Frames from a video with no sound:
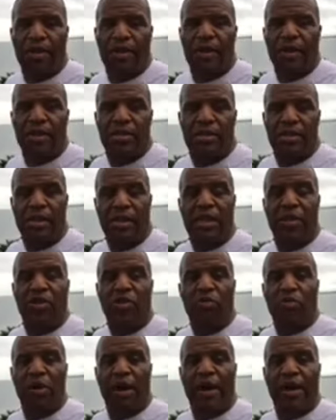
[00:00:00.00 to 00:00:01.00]
the CEO of
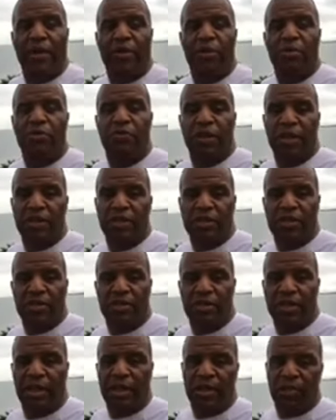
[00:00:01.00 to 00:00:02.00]
Bryant Group
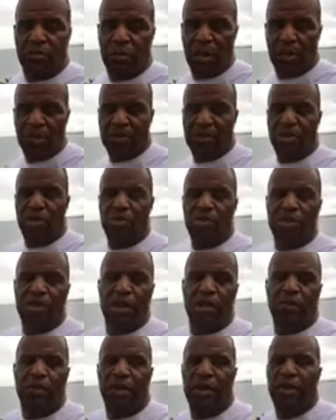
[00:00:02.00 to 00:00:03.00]
Ventures and Promise Homes
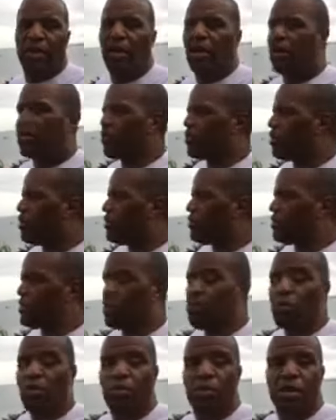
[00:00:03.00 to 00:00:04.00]
Company, author of
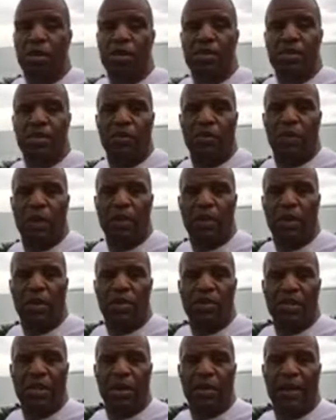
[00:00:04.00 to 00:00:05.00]
several books. The memo
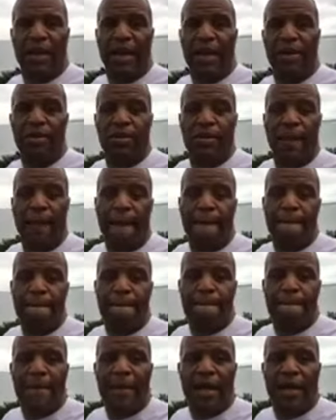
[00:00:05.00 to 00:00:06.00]
is coming out
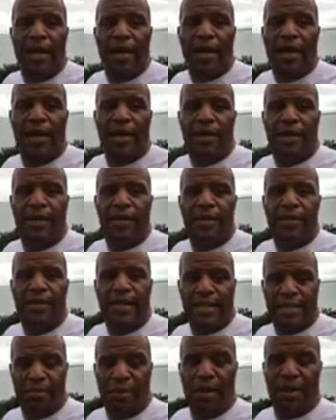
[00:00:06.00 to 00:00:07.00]
uh,
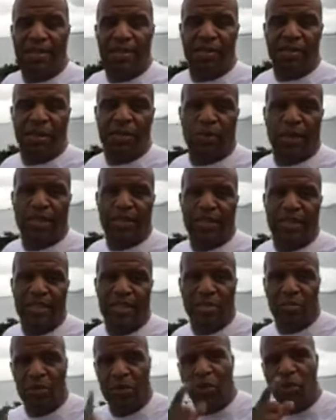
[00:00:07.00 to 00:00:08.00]
next month, September 18th,
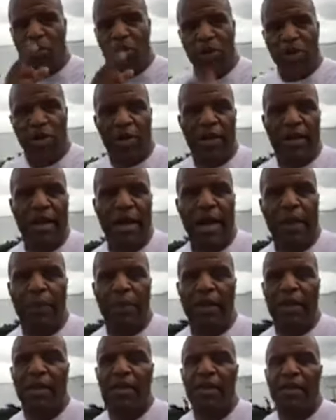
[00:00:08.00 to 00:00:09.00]
so pre-order your
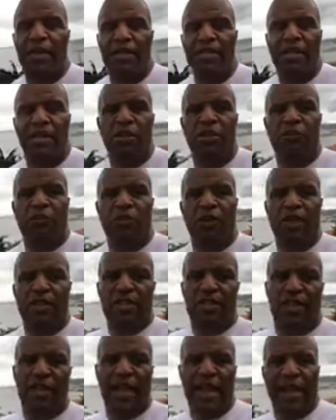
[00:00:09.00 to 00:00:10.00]
copy. Tell your friends to
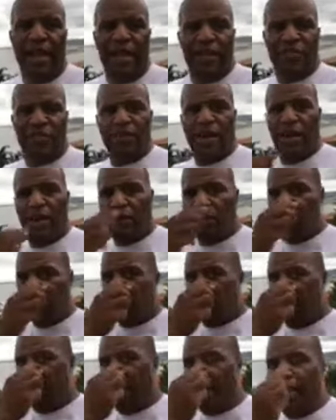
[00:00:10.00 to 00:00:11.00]
like and follow this
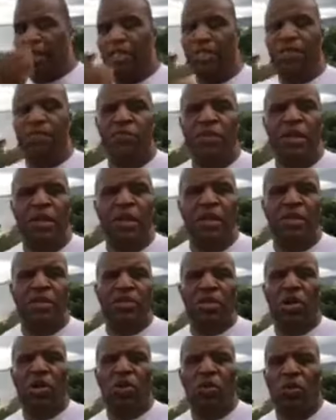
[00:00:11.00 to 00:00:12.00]
page.
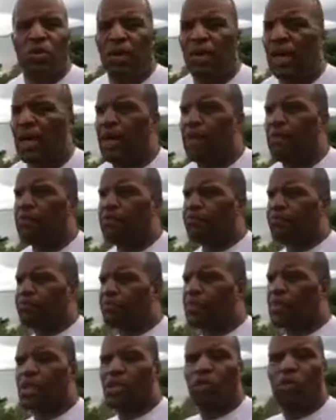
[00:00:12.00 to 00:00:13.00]
So, um,
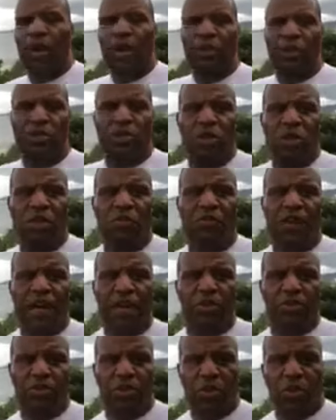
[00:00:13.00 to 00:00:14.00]
rainbows only follow
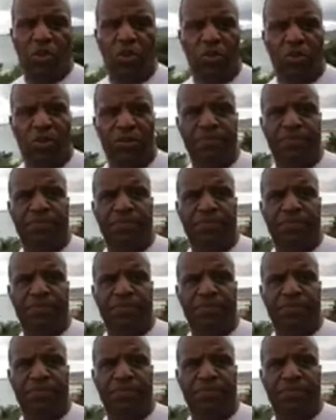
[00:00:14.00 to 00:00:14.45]
storms